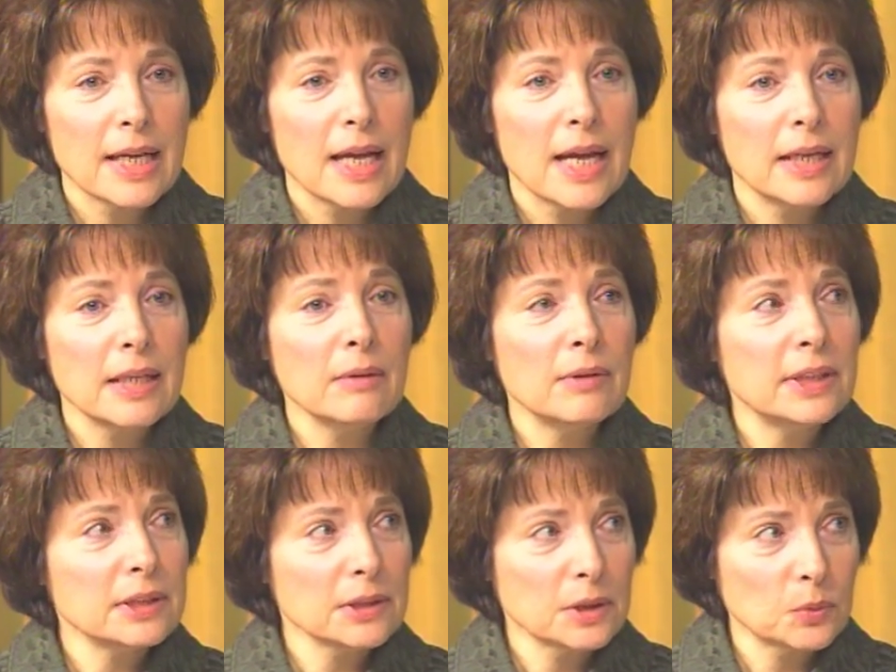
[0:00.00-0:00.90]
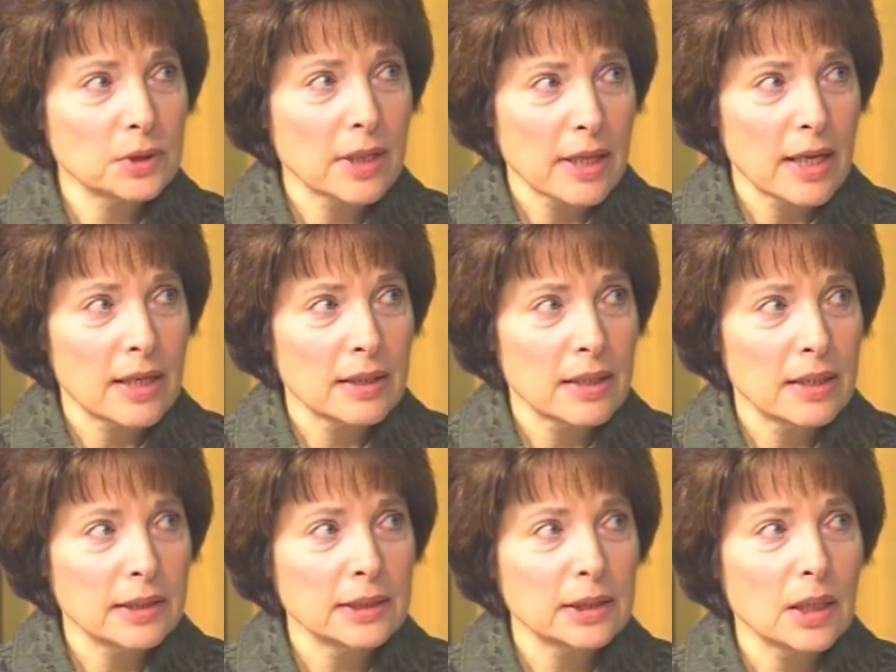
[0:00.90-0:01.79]
And he wrestles with that,
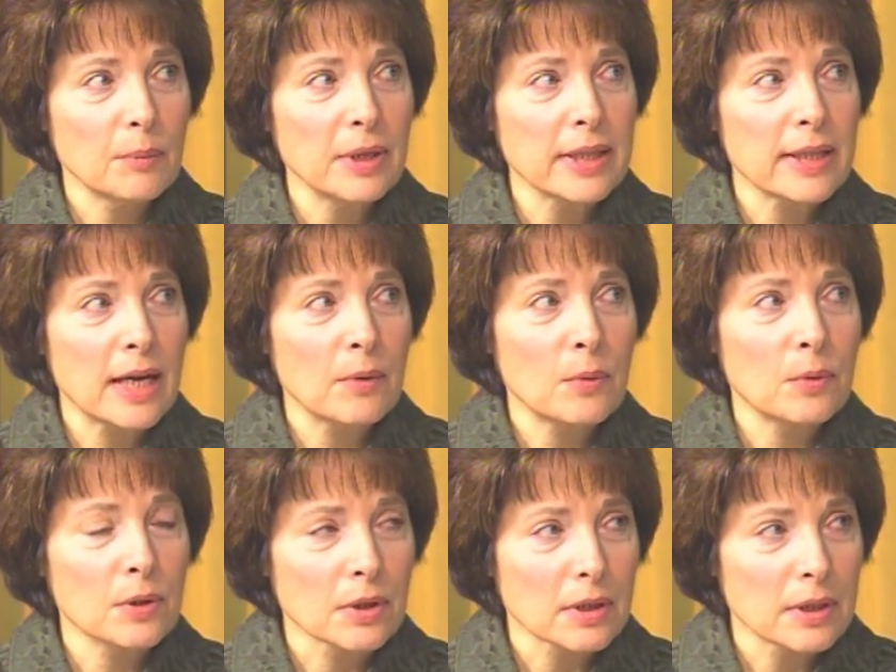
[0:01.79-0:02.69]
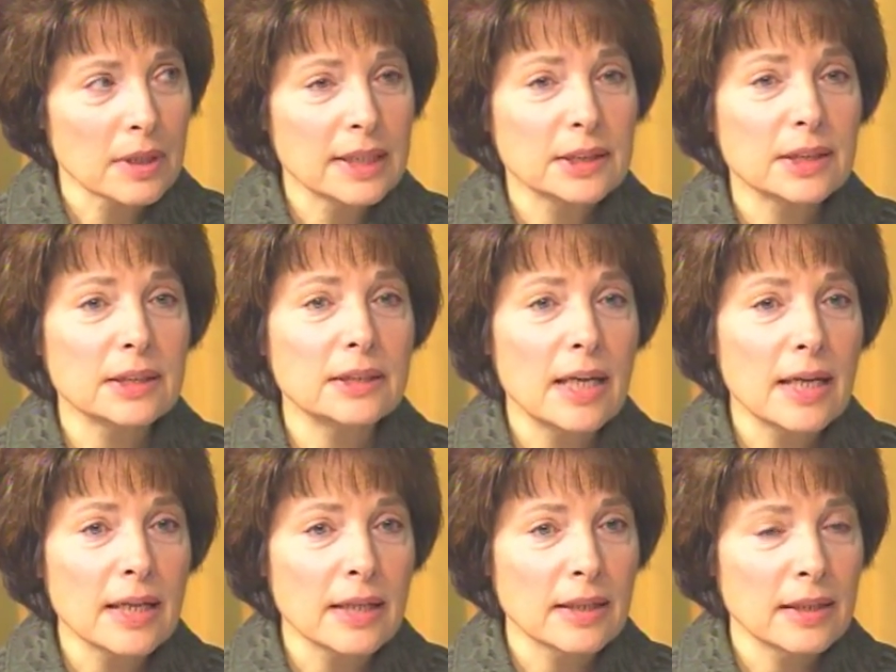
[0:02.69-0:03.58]
and he's helping that work
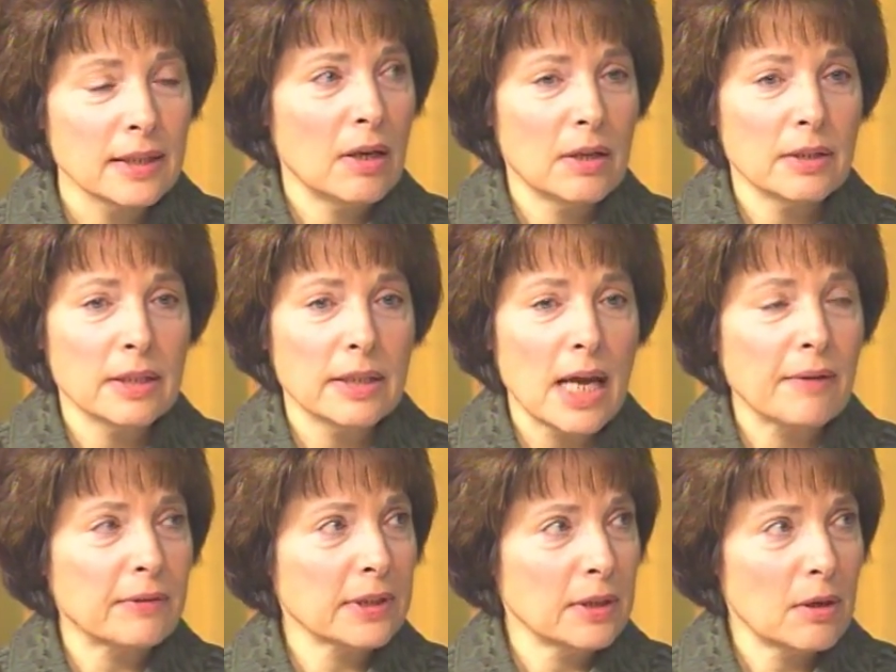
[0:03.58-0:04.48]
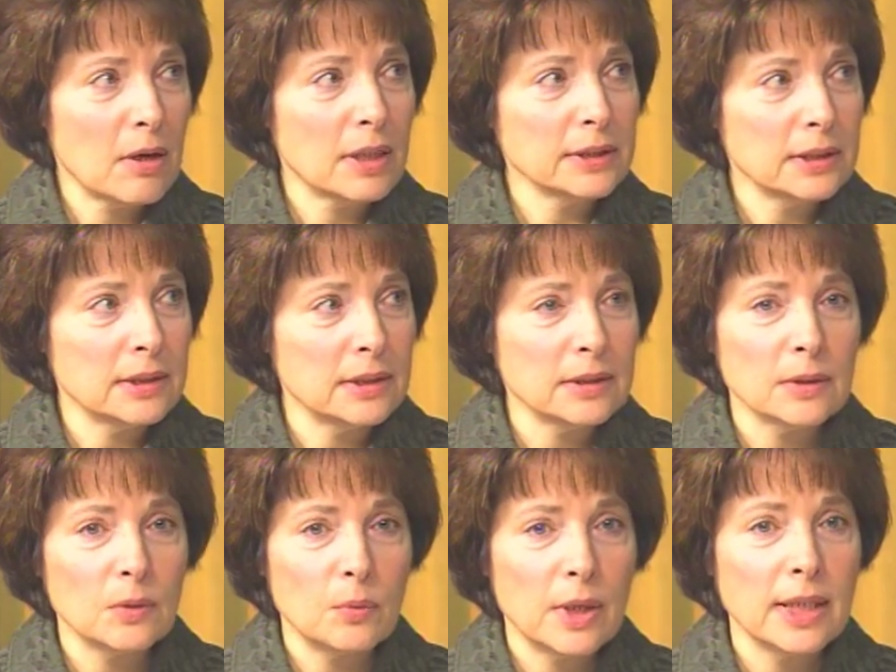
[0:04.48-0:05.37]
today on the African continent
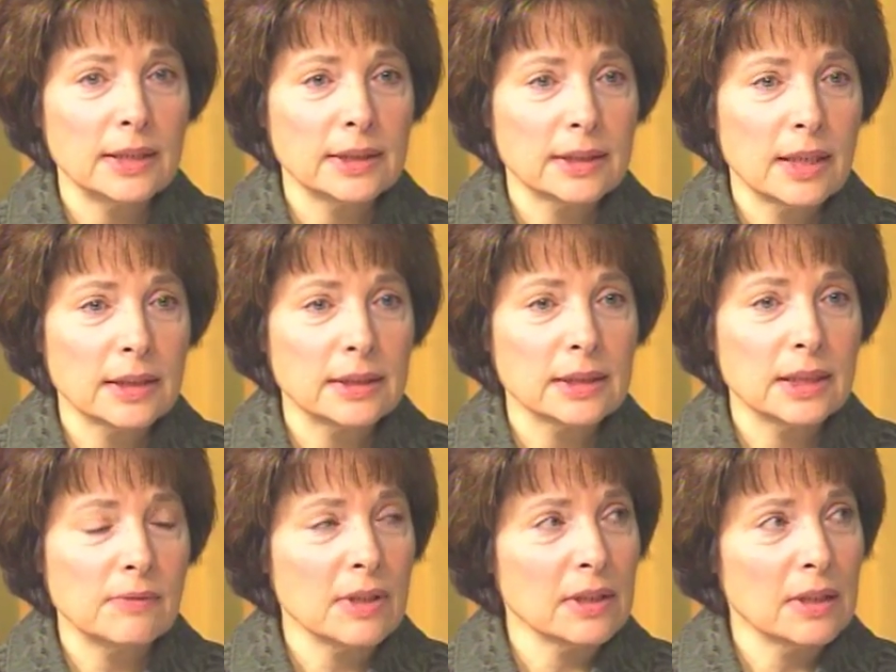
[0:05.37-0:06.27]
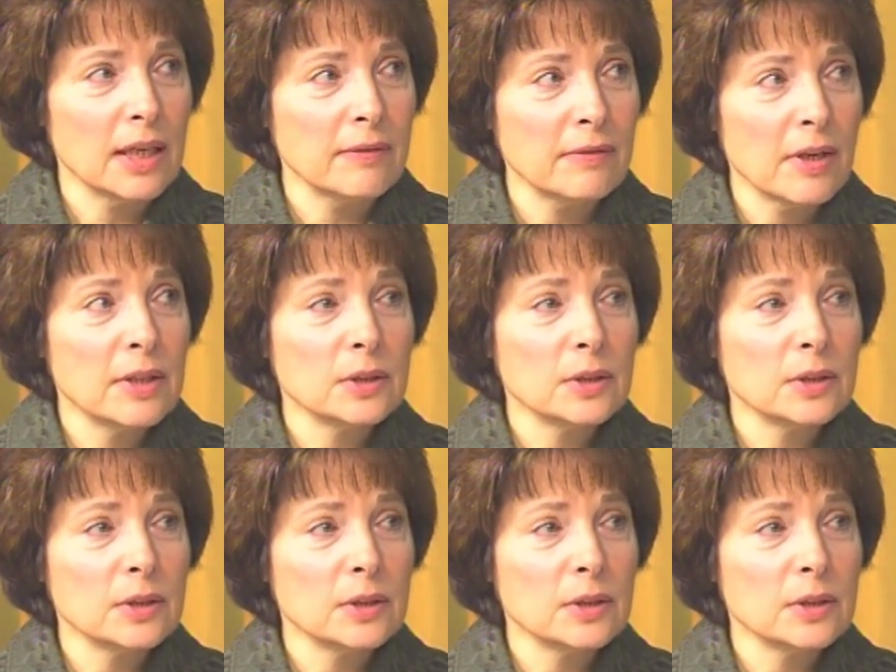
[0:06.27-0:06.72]
in ways that's giving life